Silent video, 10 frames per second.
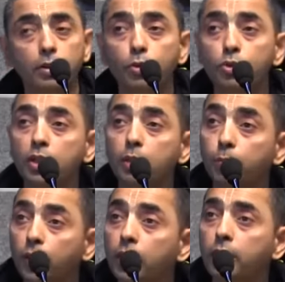Do you see the
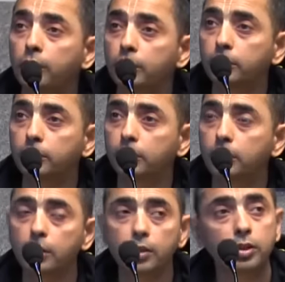bird?
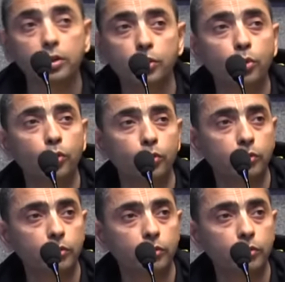He says, No.